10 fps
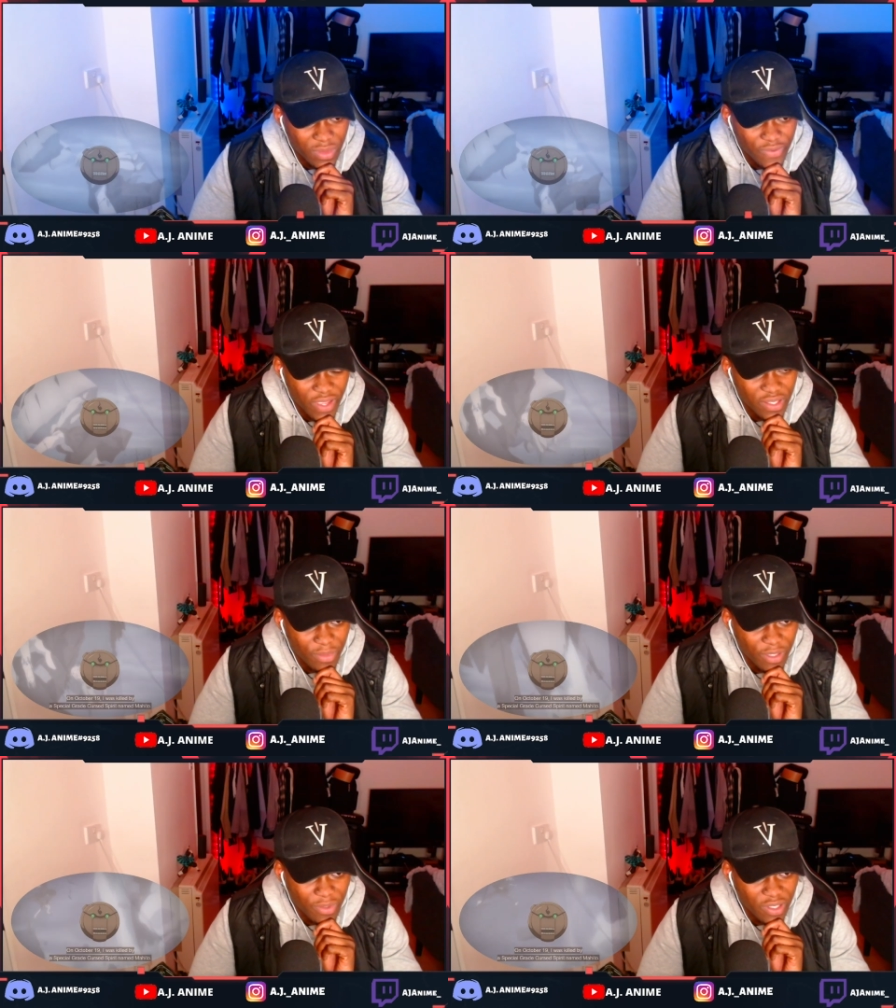In fact, I
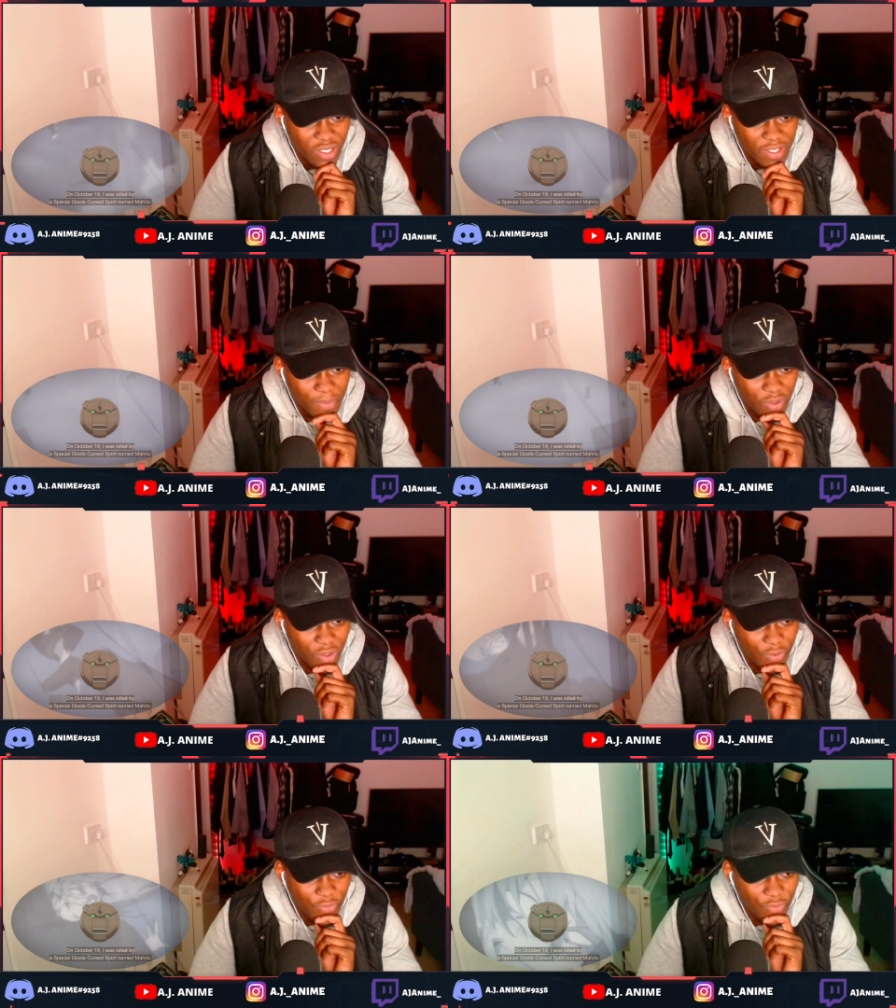mean, we need his
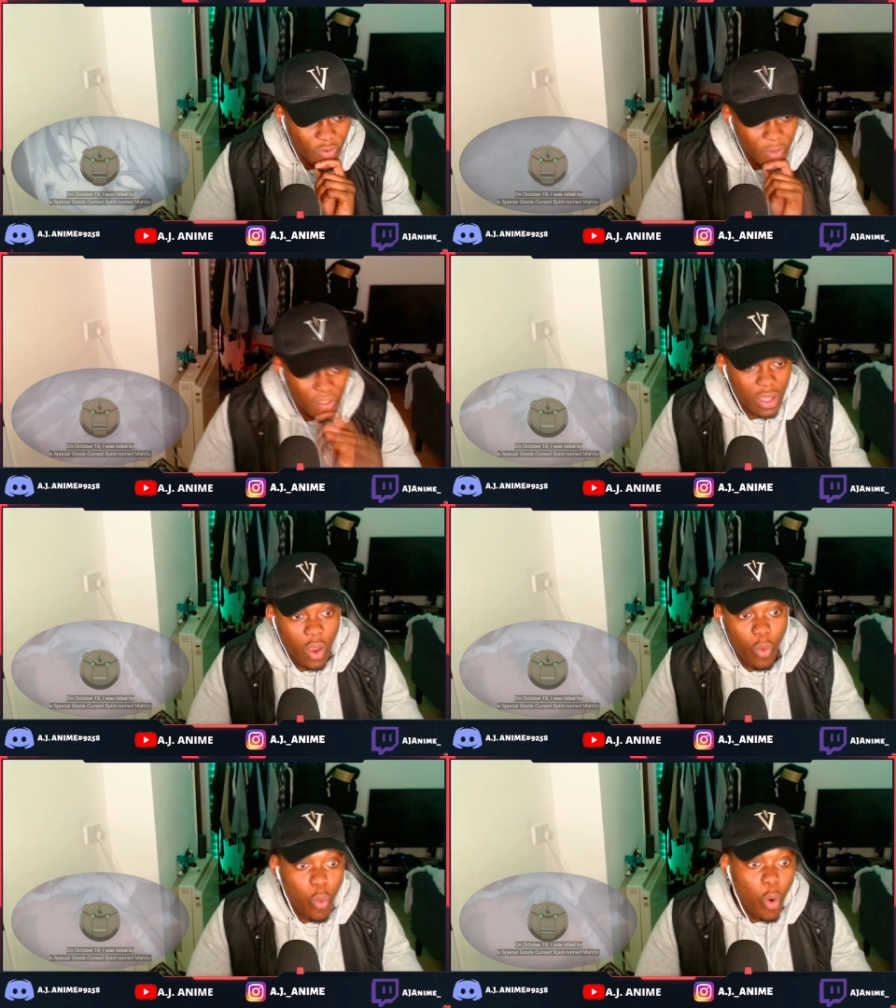proof.
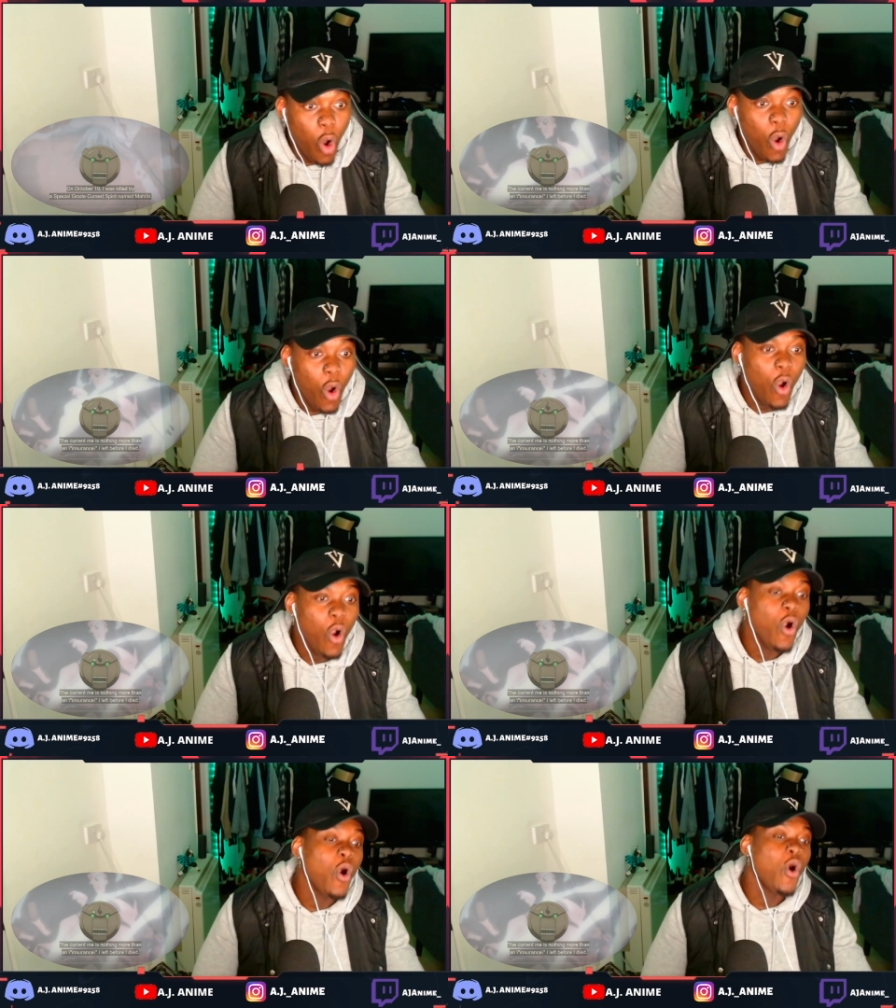
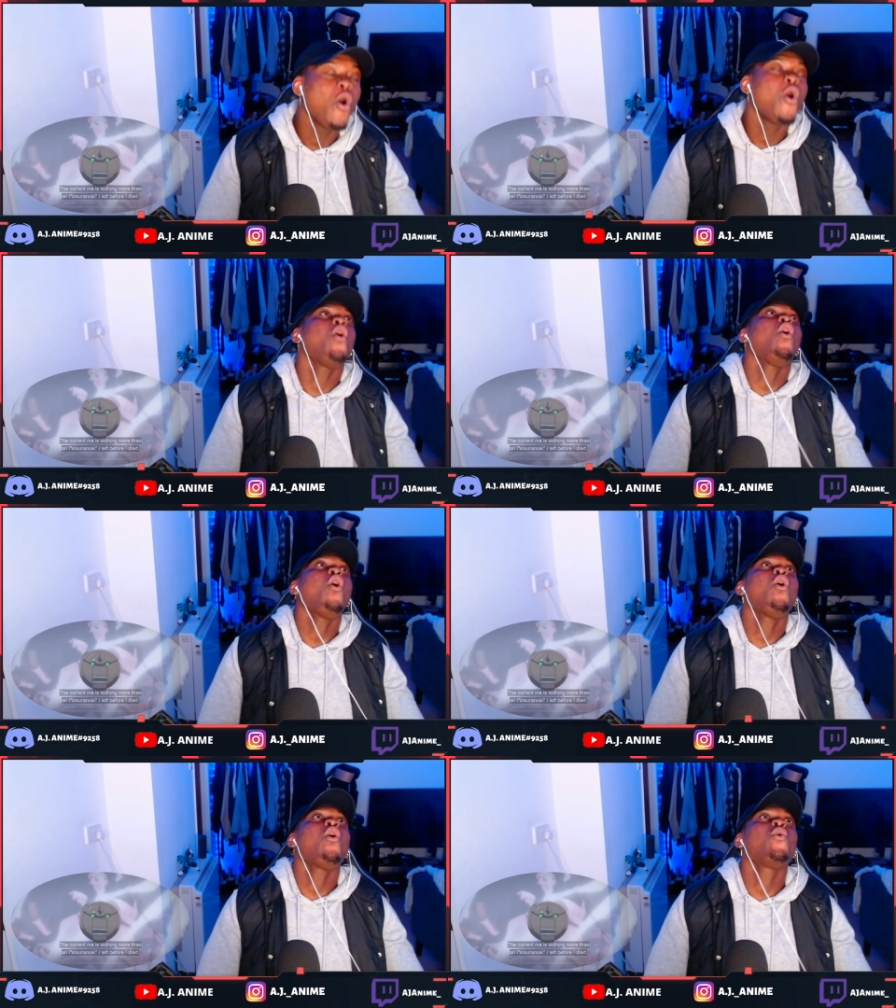
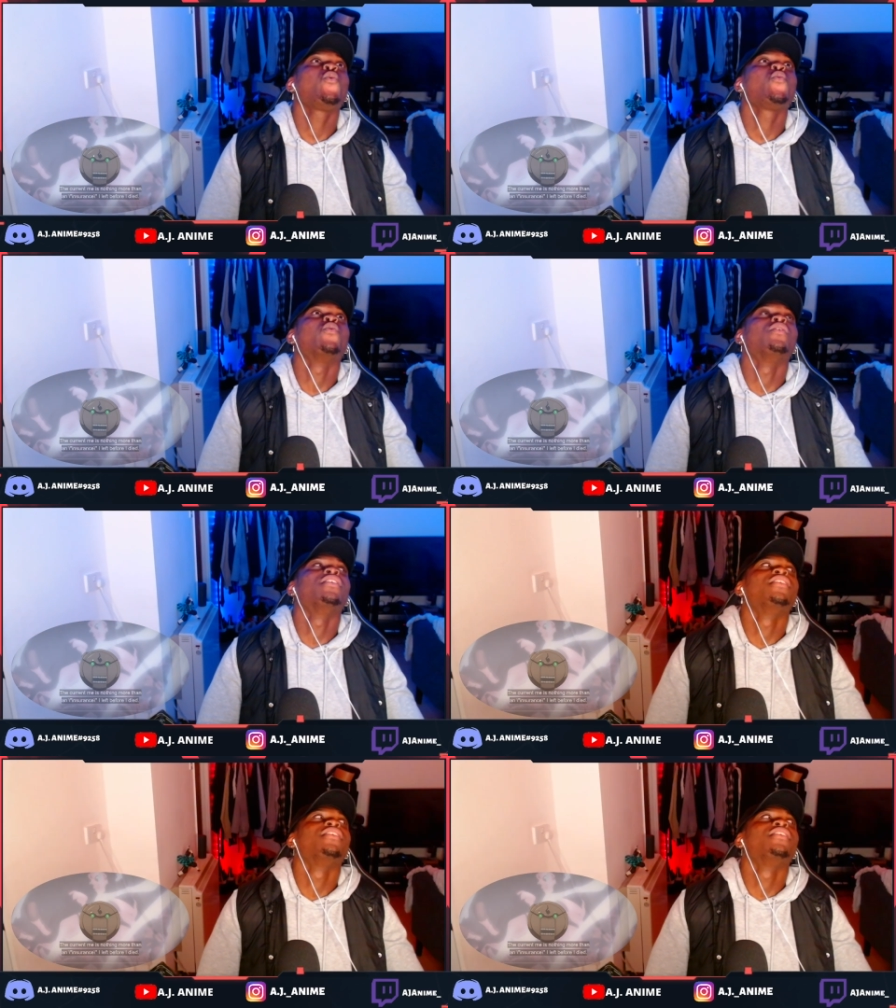Whoa!